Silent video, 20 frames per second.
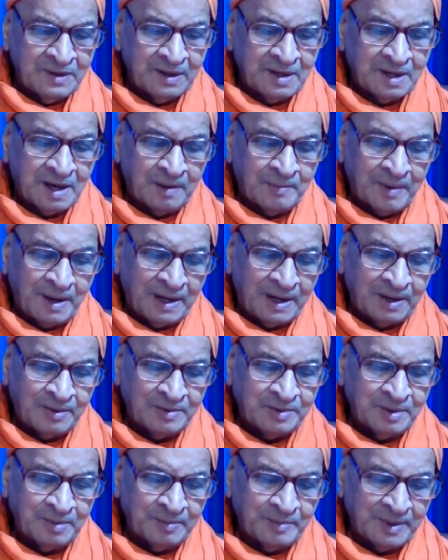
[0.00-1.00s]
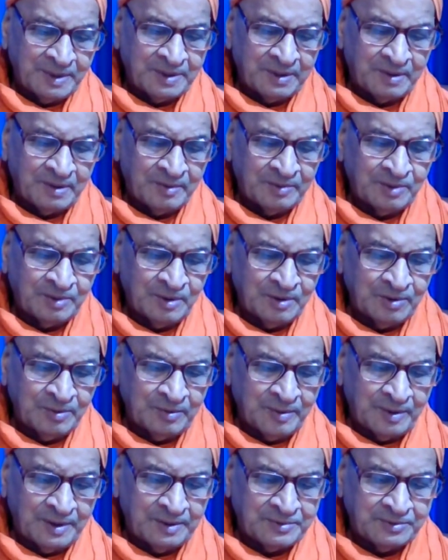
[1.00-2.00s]
The command of the Mother of the
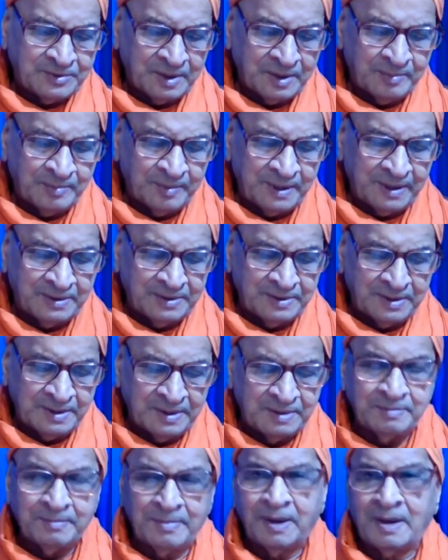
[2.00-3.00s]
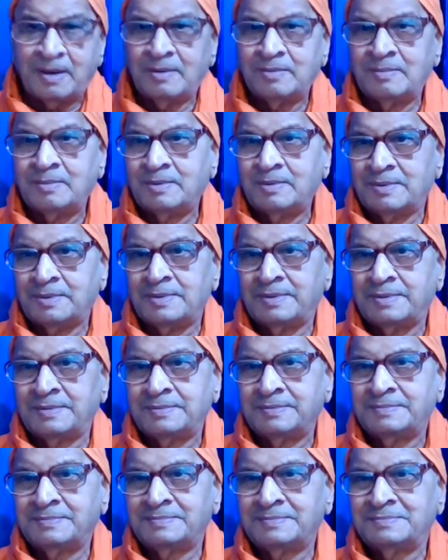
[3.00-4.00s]
universe remain in Bhavu
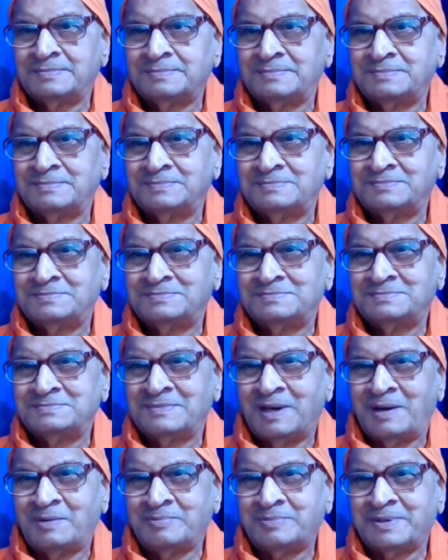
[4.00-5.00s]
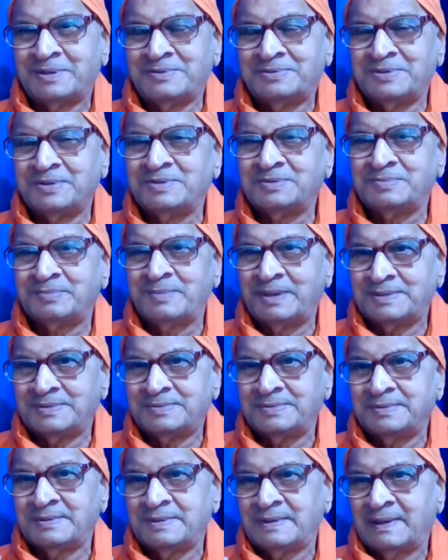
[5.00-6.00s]
after 6
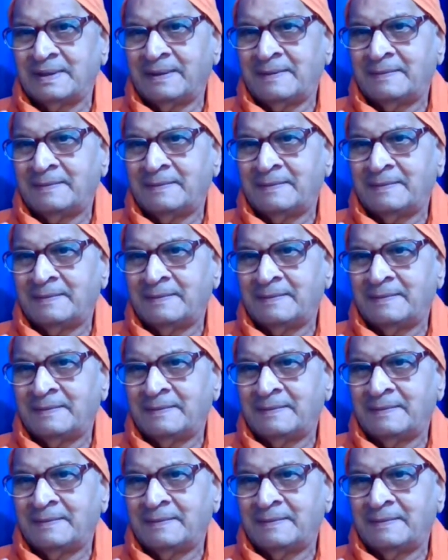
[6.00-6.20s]
months.